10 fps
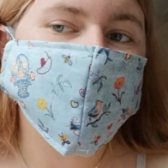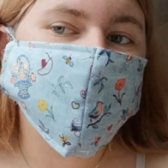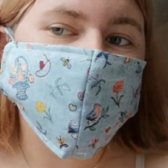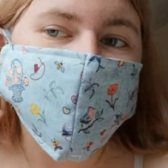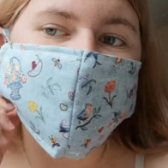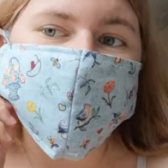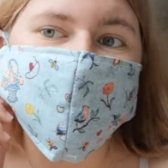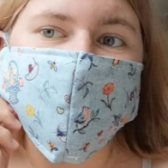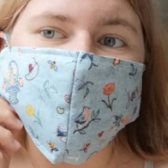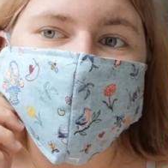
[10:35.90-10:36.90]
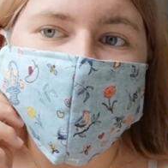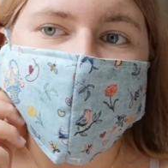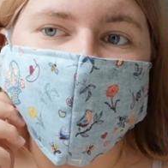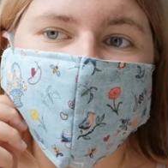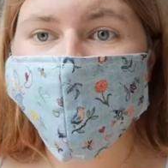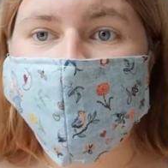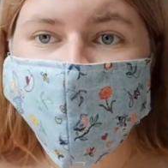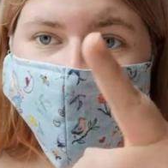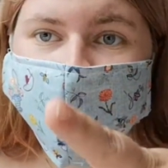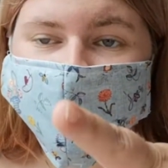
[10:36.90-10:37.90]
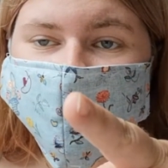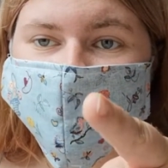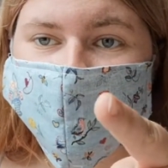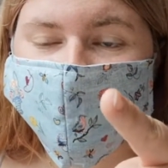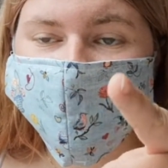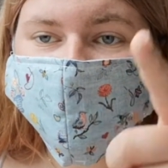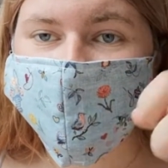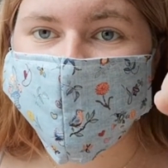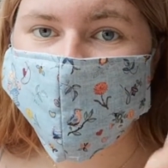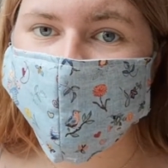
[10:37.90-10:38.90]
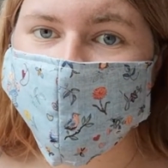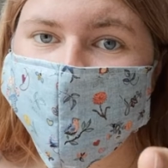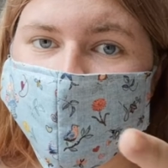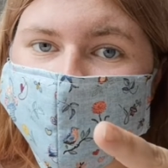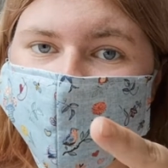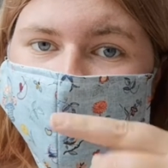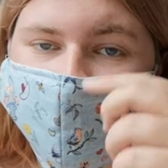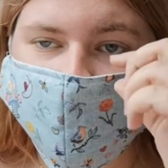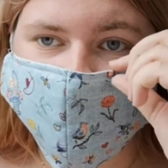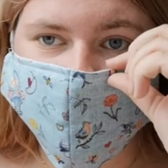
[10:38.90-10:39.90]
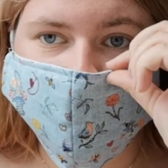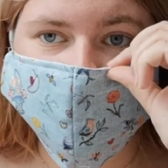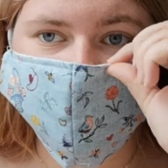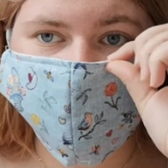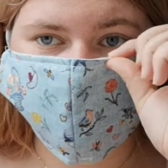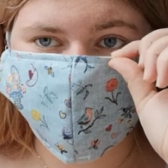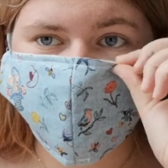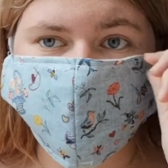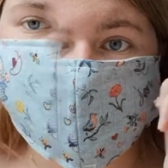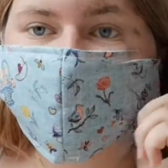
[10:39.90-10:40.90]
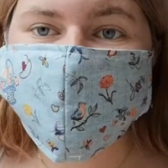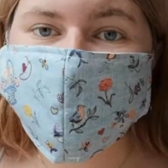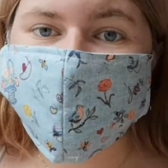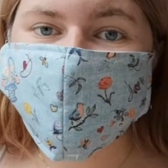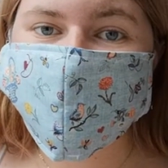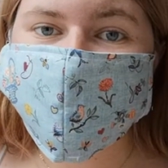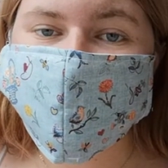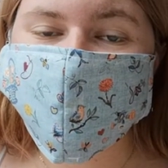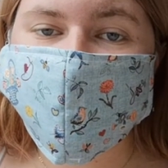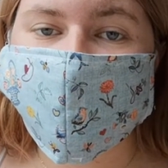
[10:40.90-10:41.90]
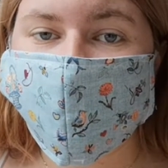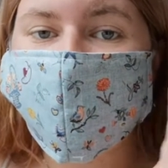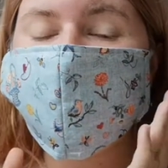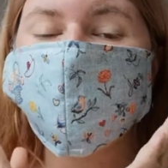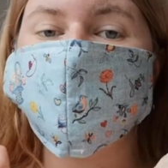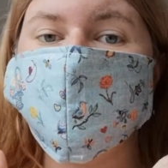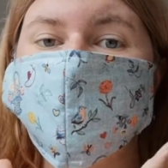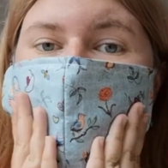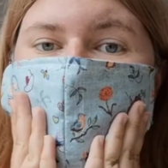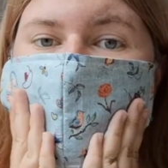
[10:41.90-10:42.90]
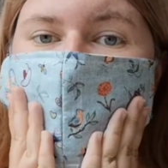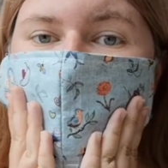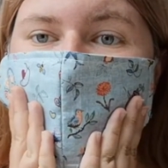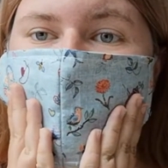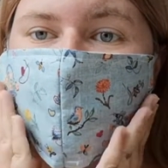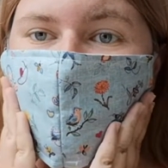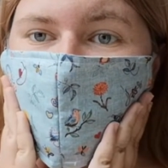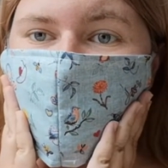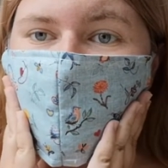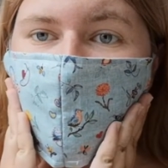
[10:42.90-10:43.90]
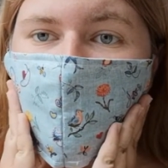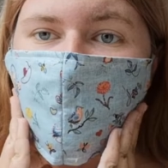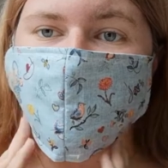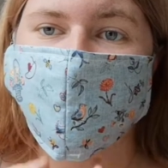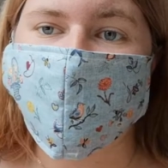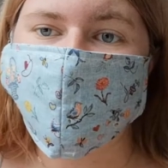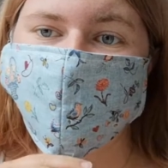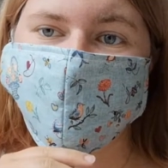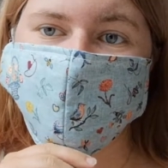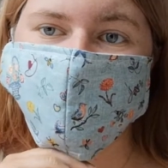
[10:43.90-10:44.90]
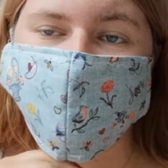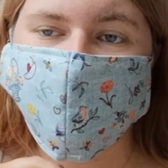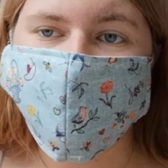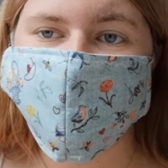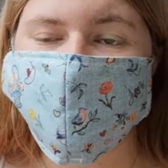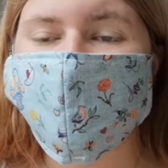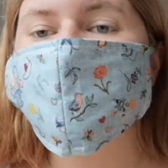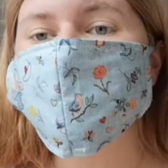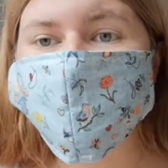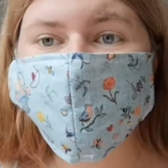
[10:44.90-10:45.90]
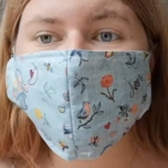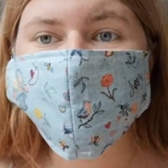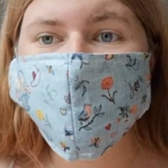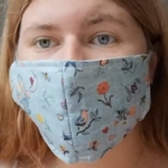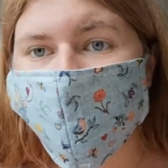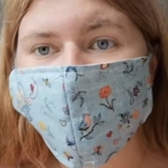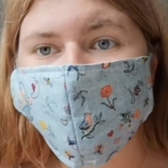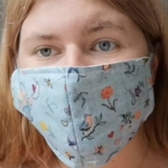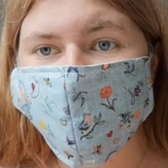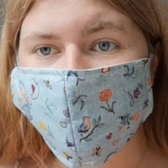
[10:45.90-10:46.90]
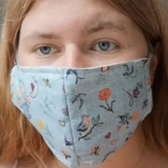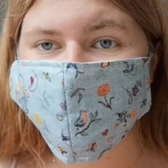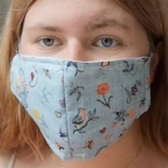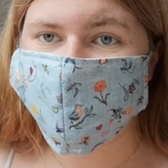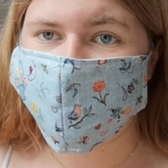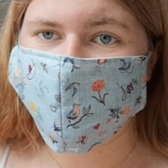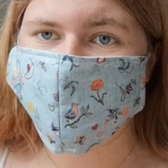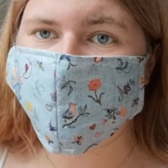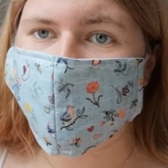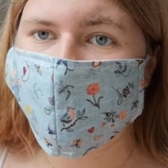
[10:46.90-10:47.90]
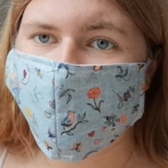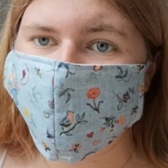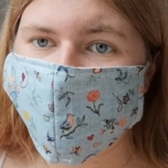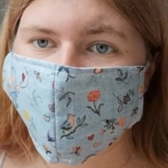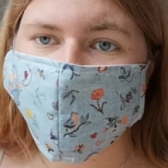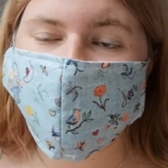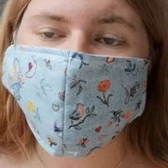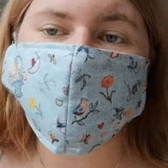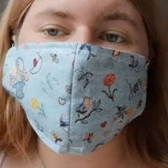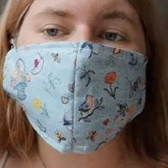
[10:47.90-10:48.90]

and it fits and it's great. Make masks, people, because it's a lot better than buying disposable ones. That is the end of today's video. I have a successful face mask and it fits really nice. It doesn't feel too hot on my face because I use quite light fabrics.